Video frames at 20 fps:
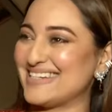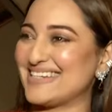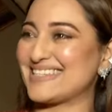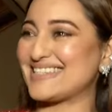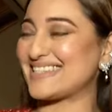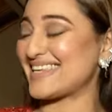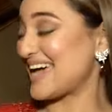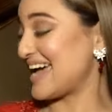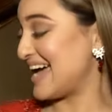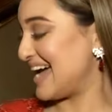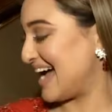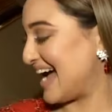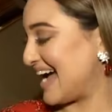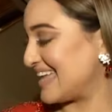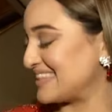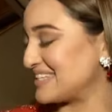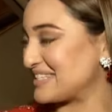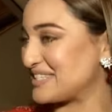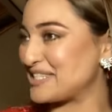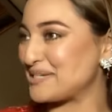
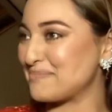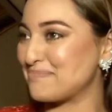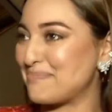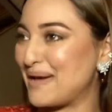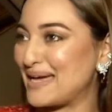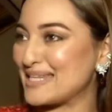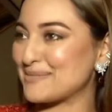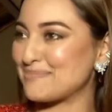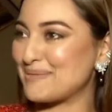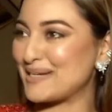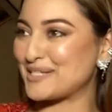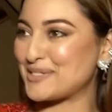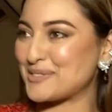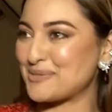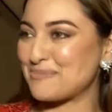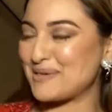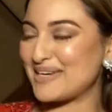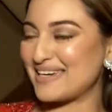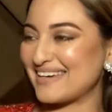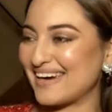this is the best place
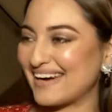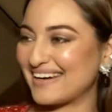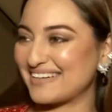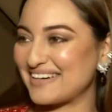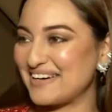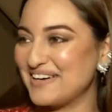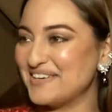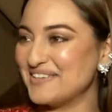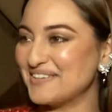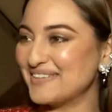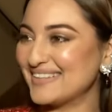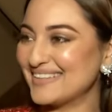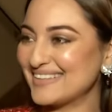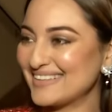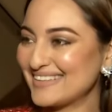to be right now.